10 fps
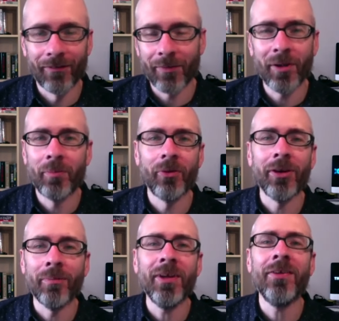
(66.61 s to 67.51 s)
of the people
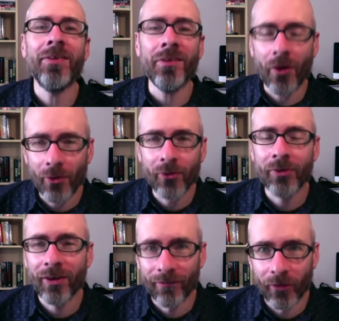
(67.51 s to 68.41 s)
could be
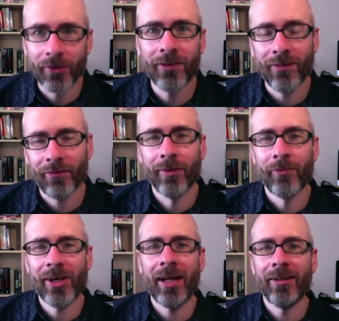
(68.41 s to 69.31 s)
so divorced
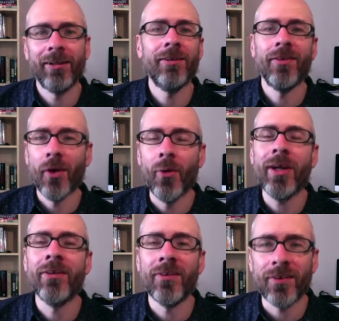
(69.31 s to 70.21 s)
from reality, so
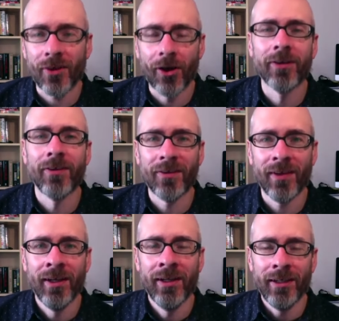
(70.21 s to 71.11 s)
ensconced